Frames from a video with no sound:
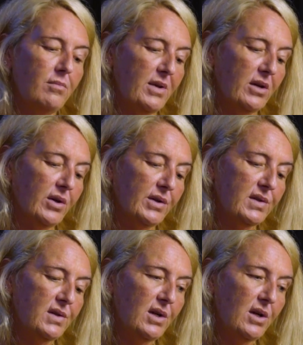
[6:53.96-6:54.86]

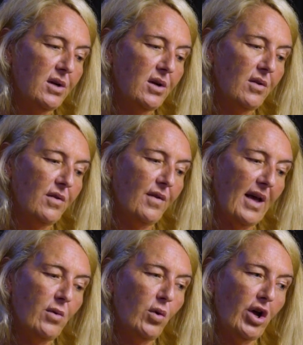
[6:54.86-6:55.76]
because
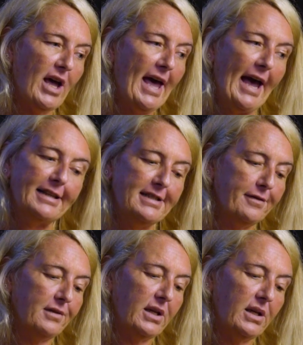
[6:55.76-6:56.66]
they were
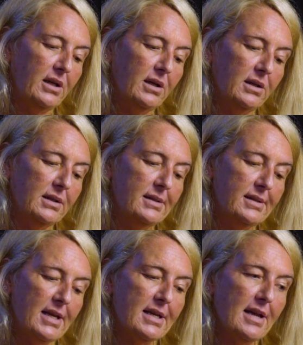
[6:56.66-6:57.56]
actively
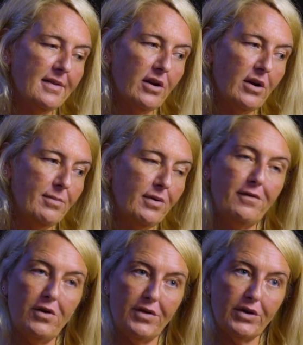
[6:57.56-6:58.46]
seeking that I
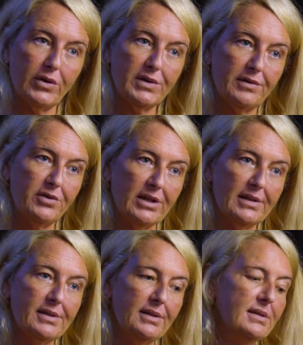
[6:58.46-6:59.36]
pervert the course of
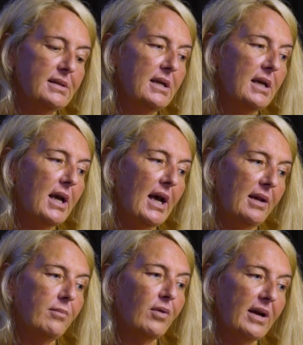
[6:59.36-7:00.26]
justice
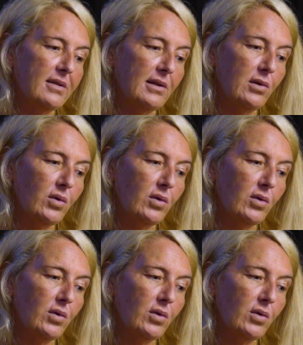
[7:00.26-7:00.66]
and break the